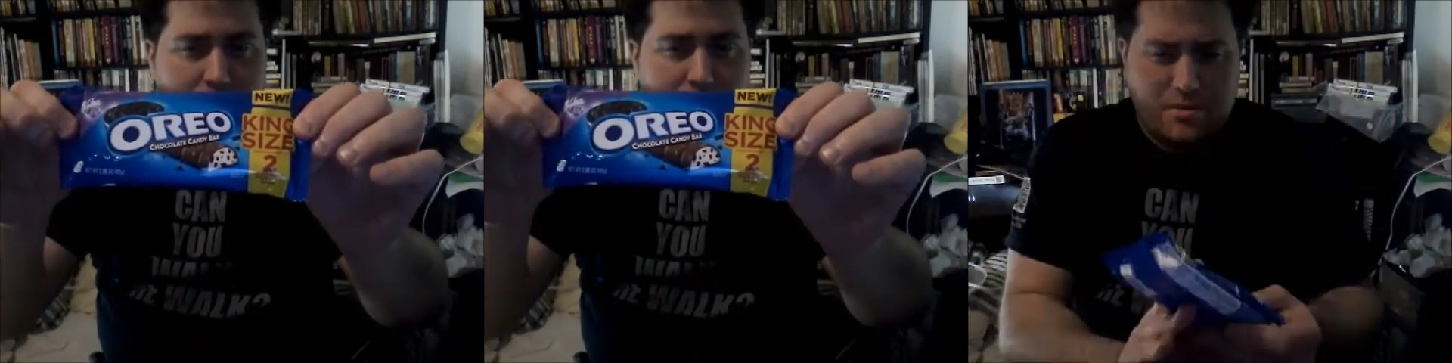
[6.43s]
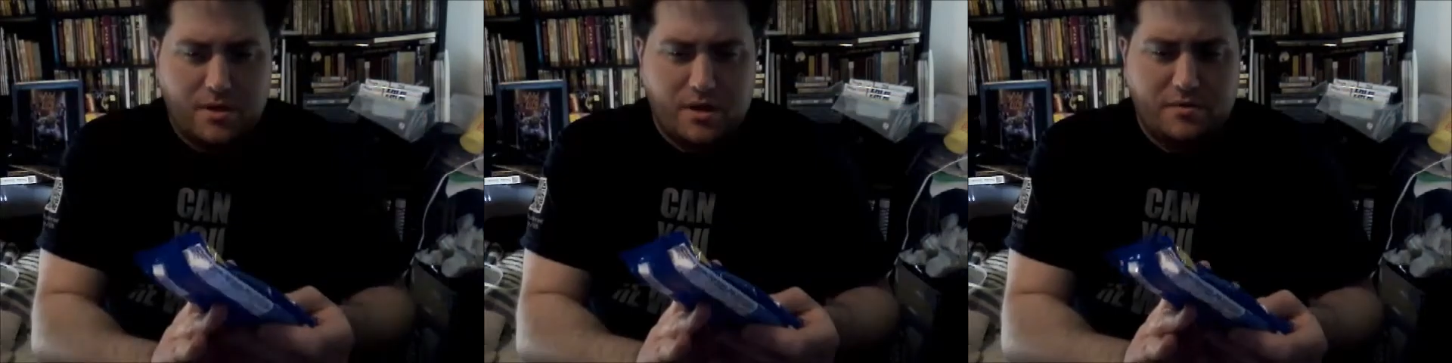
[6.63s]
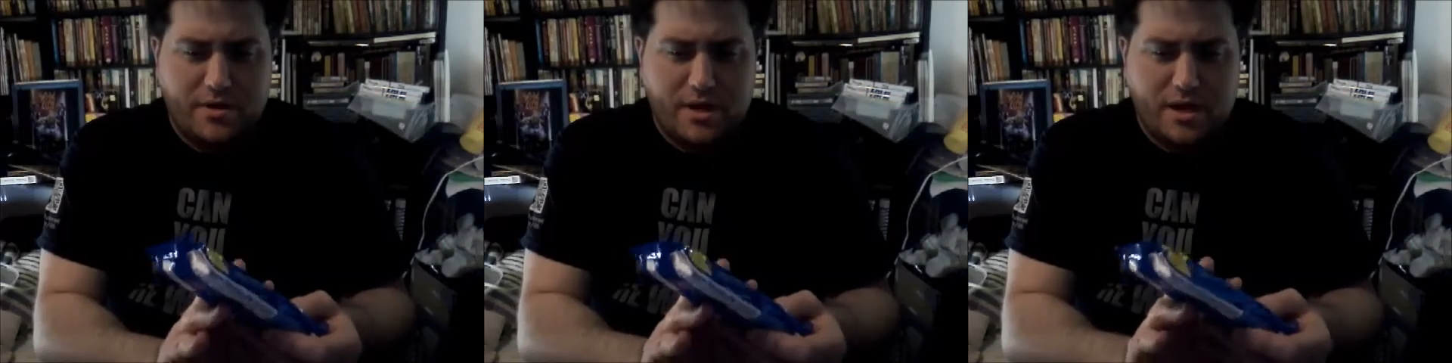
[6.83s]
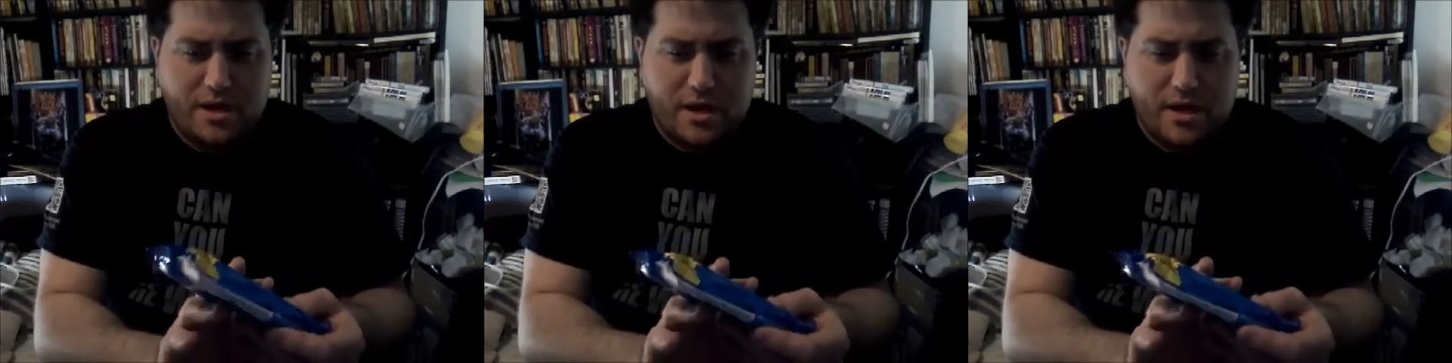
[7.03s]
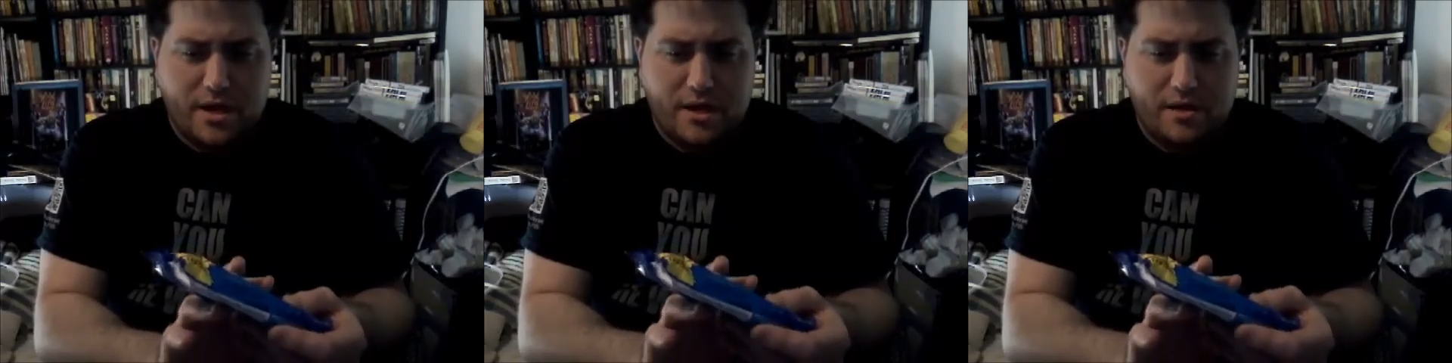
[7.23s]
Apparently,
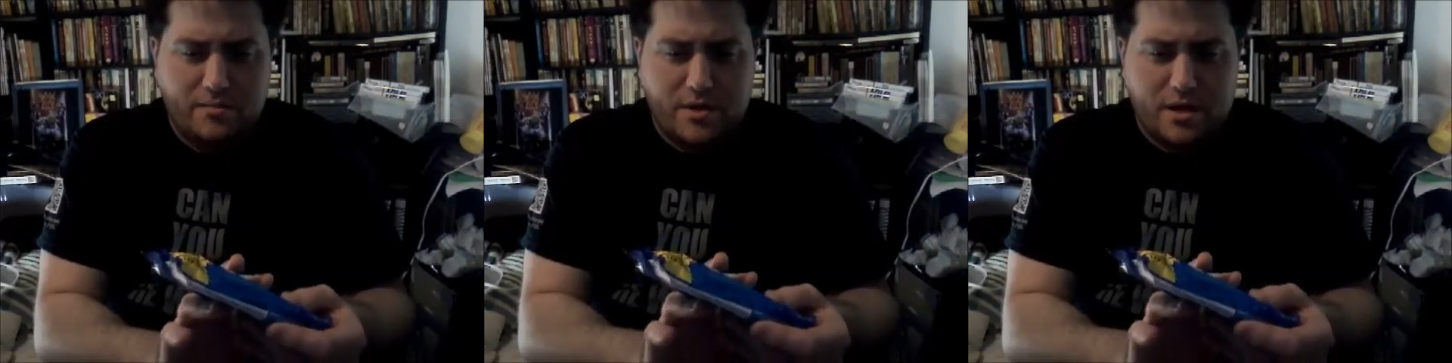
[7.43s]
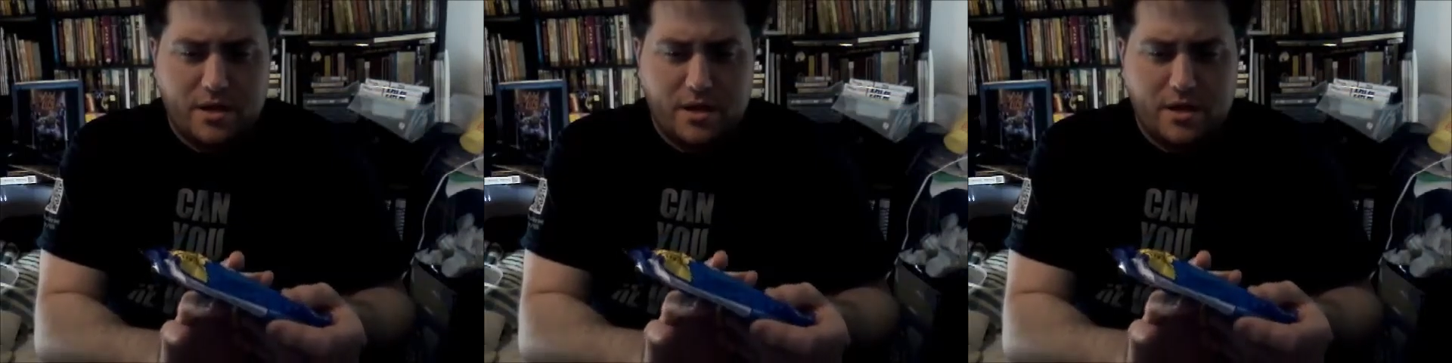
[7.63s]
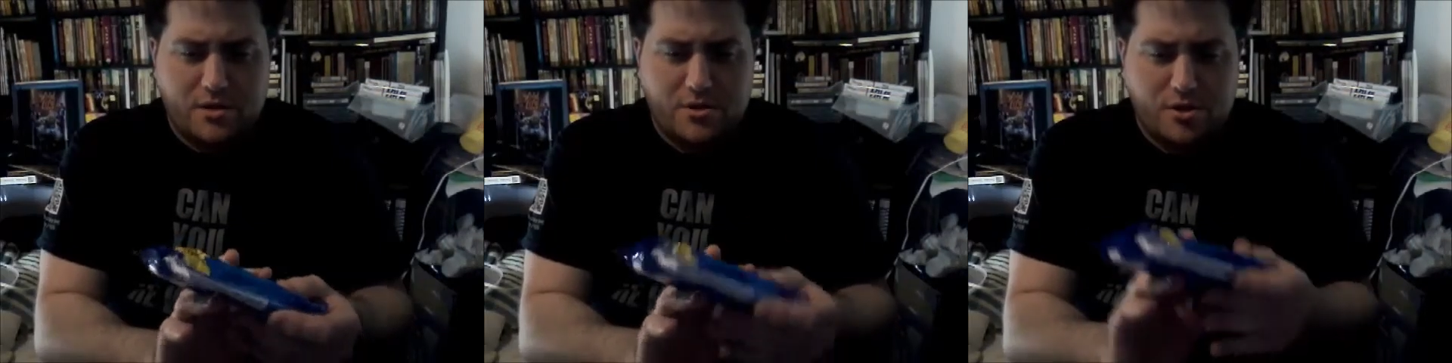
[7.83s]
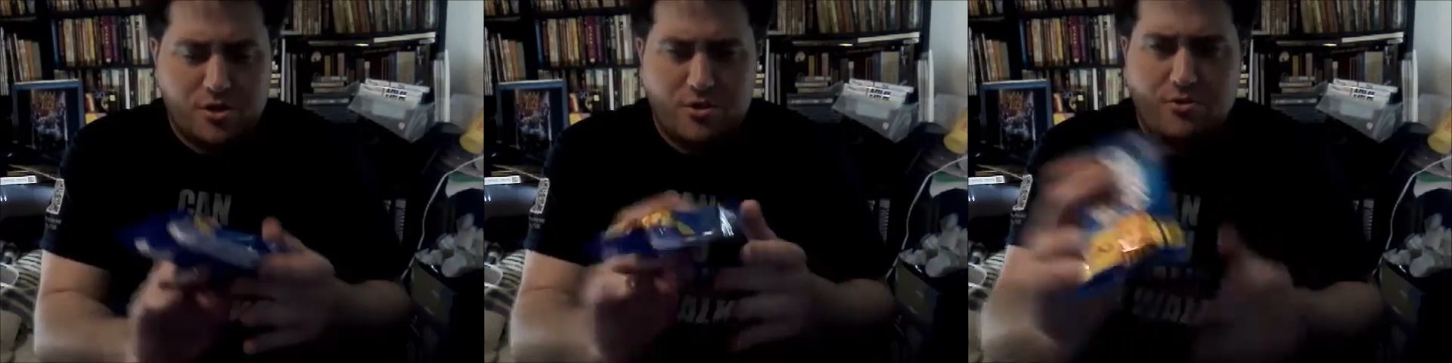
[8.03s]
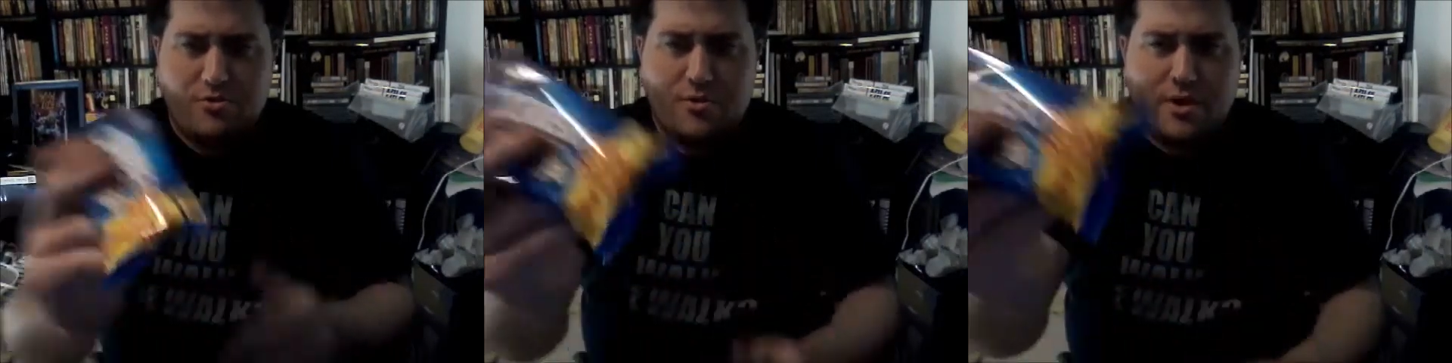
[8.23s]
I am getting
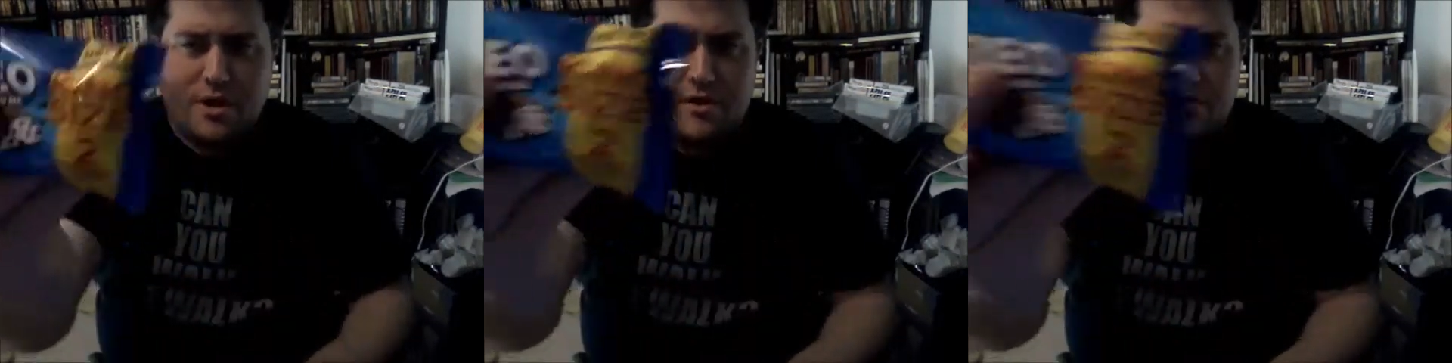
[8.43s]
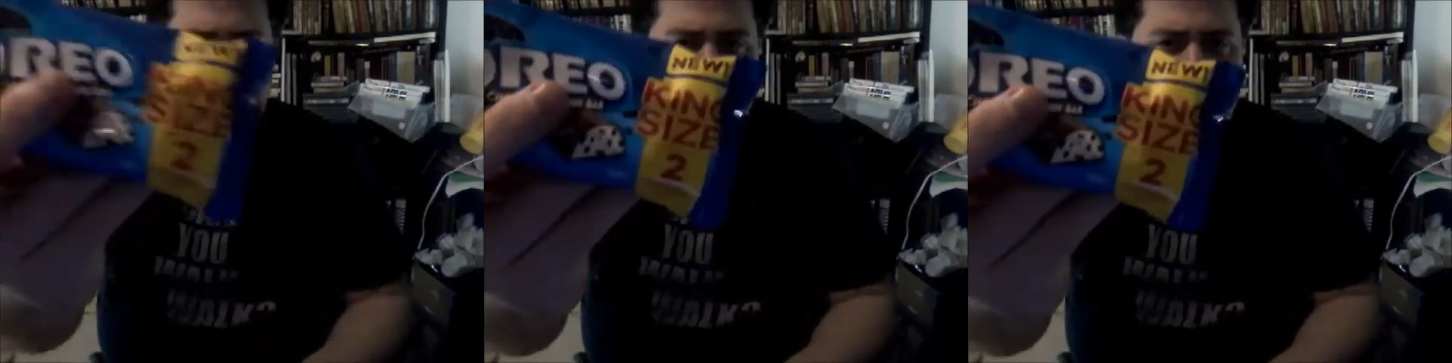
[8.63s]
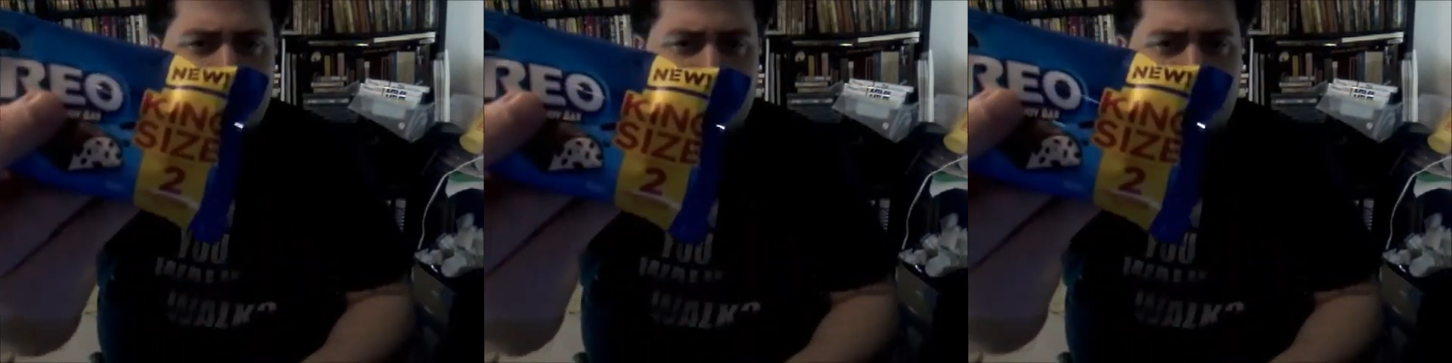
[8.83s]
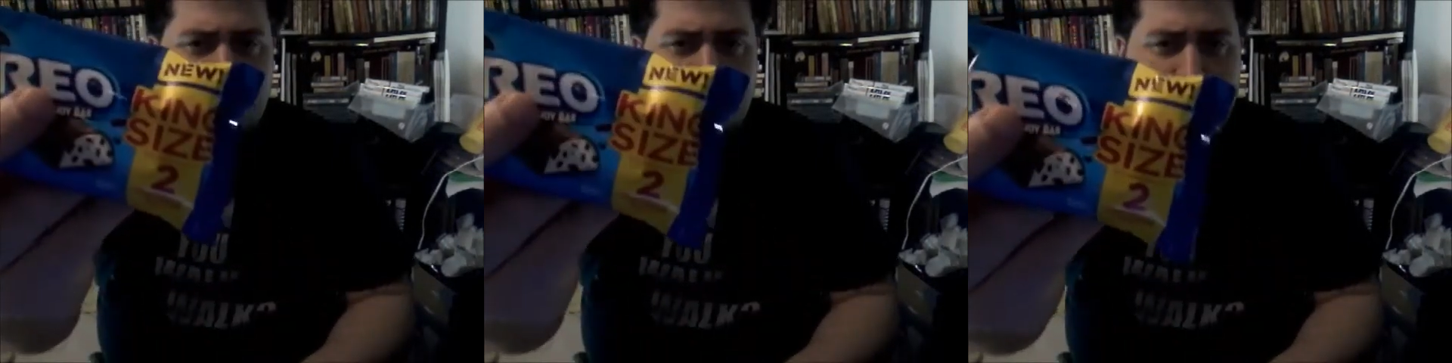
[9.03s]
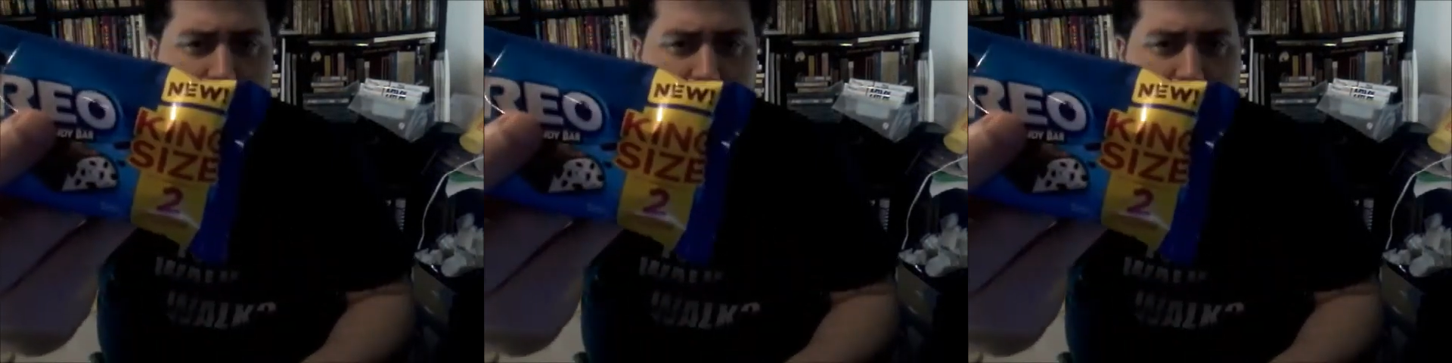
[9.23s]
2 individually